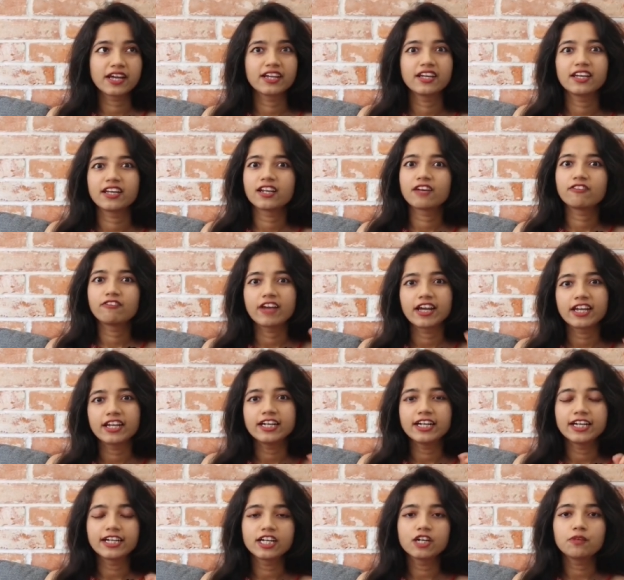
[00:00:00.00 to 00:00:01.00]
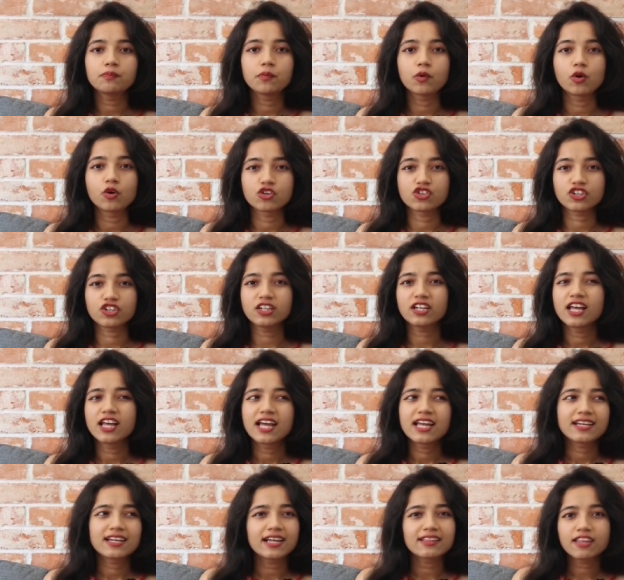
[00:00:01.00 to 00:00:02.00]
dairy in a very little portion,
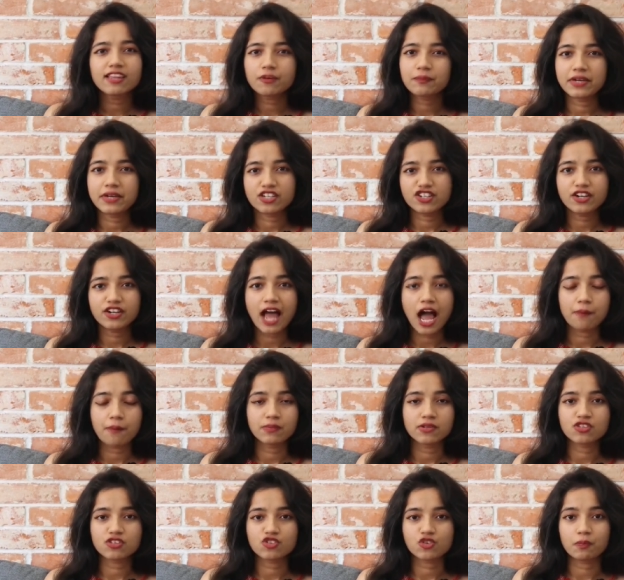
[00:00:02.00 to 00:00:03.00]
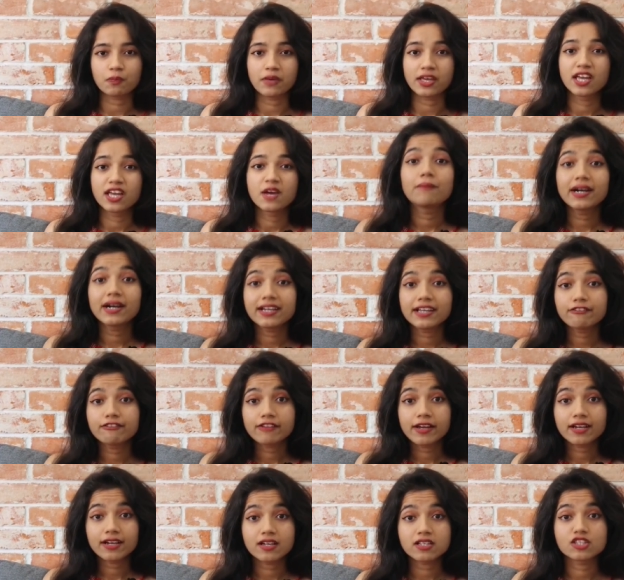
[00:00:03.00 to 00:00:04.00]
nothing major happens to me. But
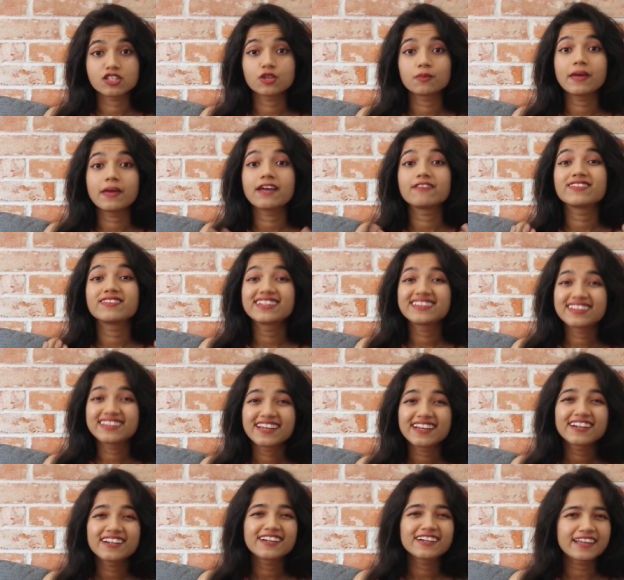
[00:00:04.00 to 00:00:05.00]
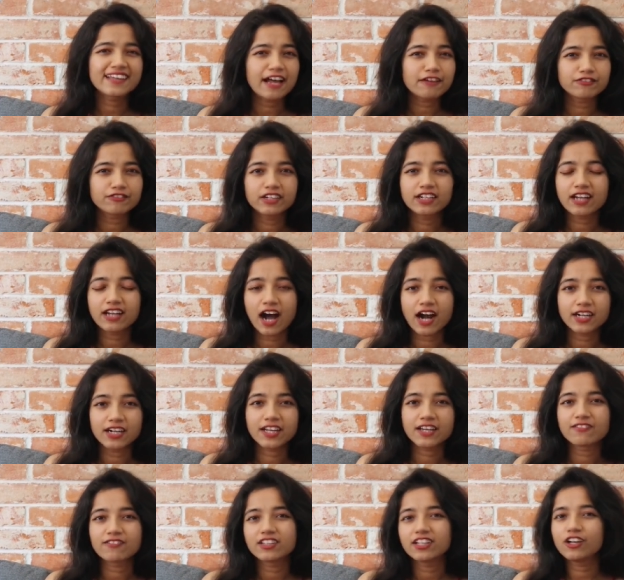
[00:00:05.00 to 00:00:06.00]
if I consume heavy, thick cafe
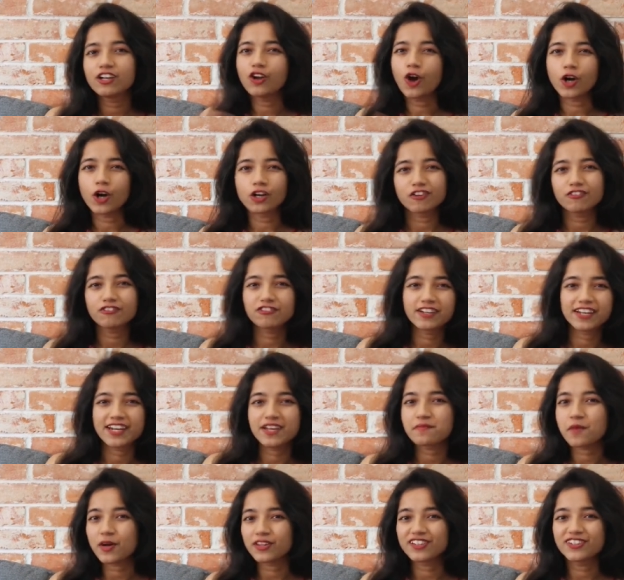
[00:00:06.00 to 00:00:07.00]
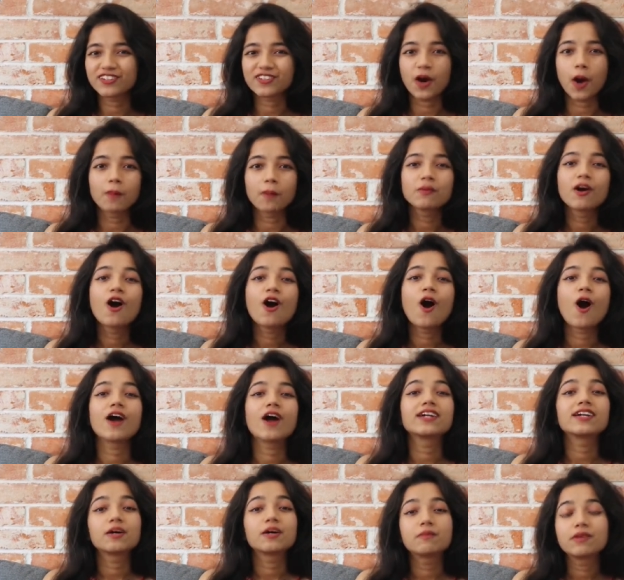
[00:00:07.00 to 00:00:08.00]
latte with a lot of cream on the top
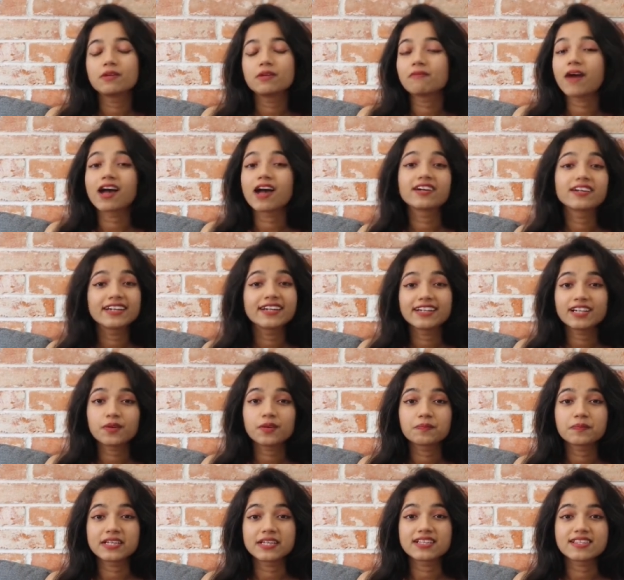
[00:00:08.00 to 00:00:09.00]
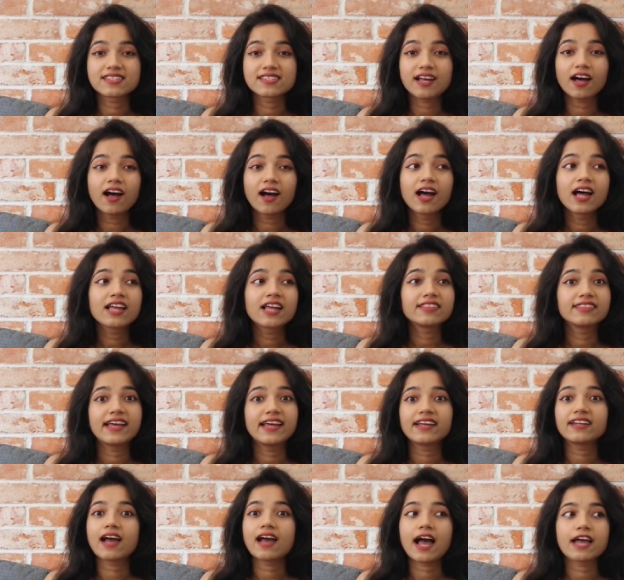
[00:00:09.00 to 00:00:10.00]
or double margherita pizza,
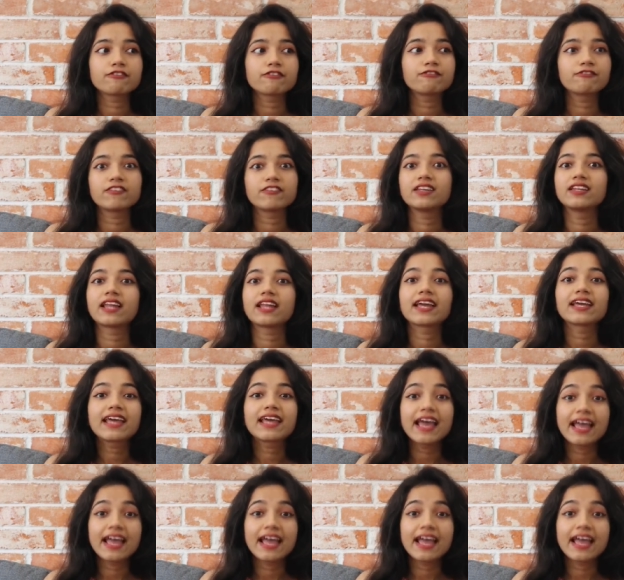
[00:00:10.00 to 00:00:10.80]
then I I feel like